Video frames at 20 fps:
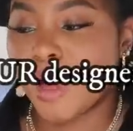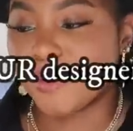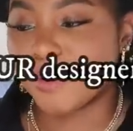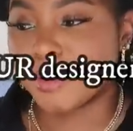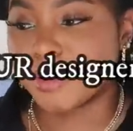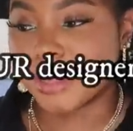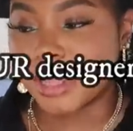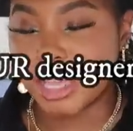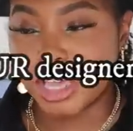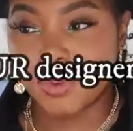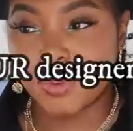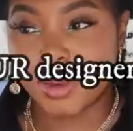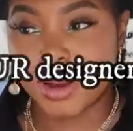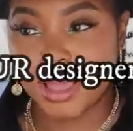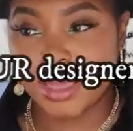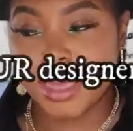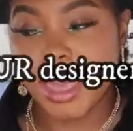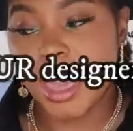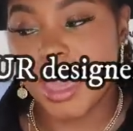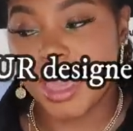I will link what
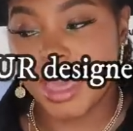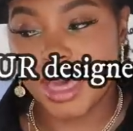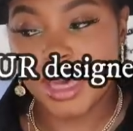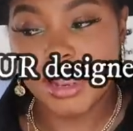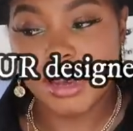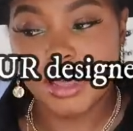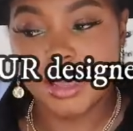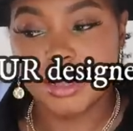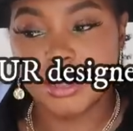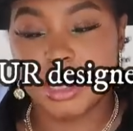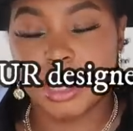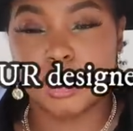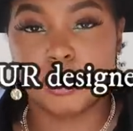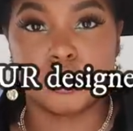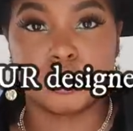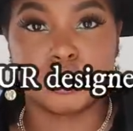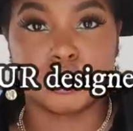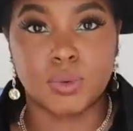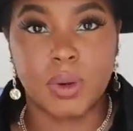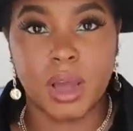I can
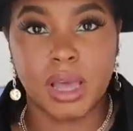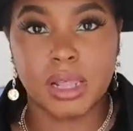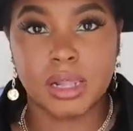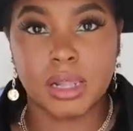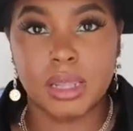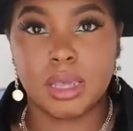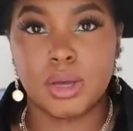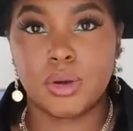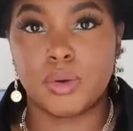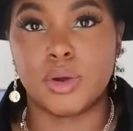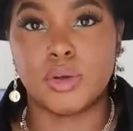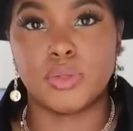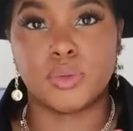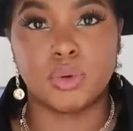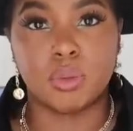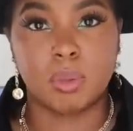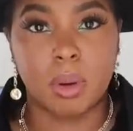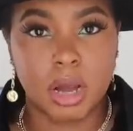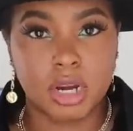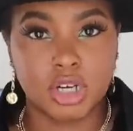either directly or
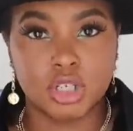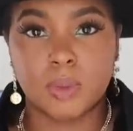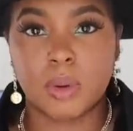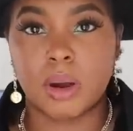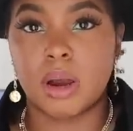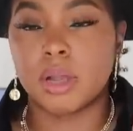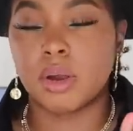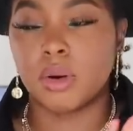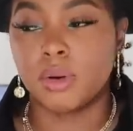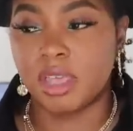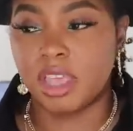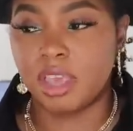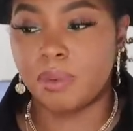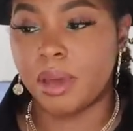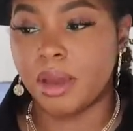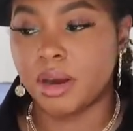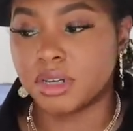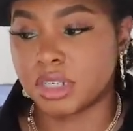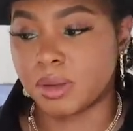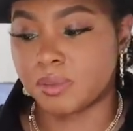through Poshmark or
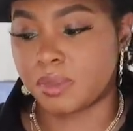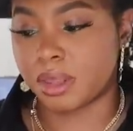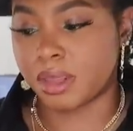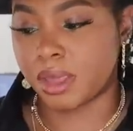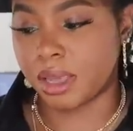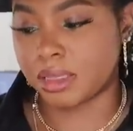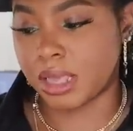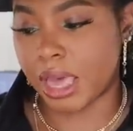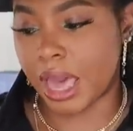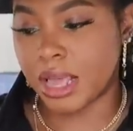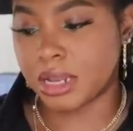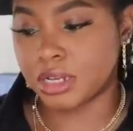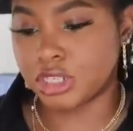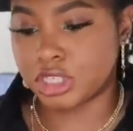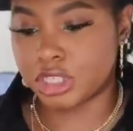eBay or something like that.